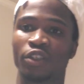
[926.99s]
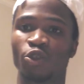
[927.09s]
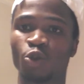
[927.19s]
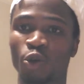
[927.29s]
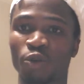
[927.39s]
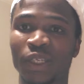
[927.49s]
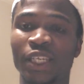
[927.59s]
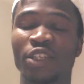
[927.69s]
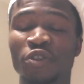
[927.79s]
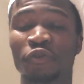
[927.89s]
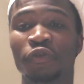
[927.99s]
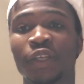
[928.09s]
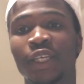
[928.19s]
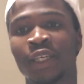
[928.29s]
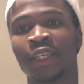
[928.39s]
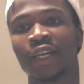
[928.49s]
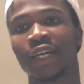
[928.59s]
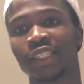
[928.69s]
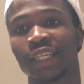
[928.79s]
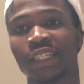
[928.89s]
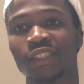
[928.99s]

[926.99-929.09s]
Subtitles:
You don't need to fit in, guys.